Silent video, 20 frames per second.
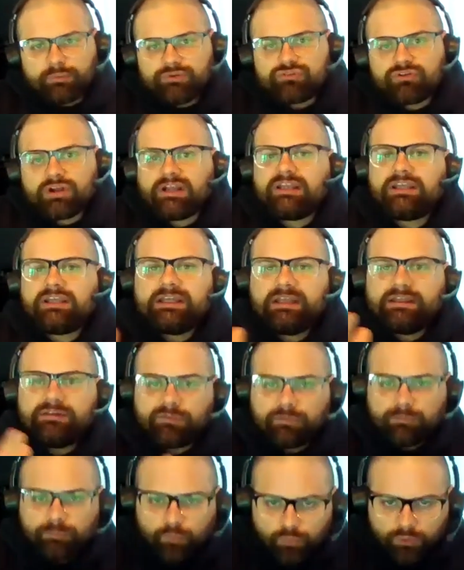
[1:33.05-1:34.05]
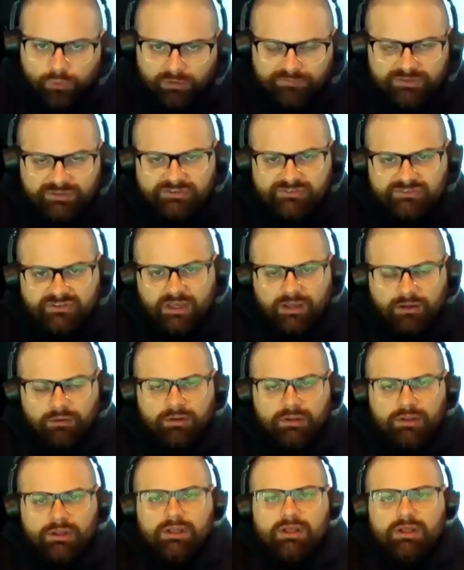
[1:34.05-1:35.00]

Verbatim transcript: We tried to get even more of a discount.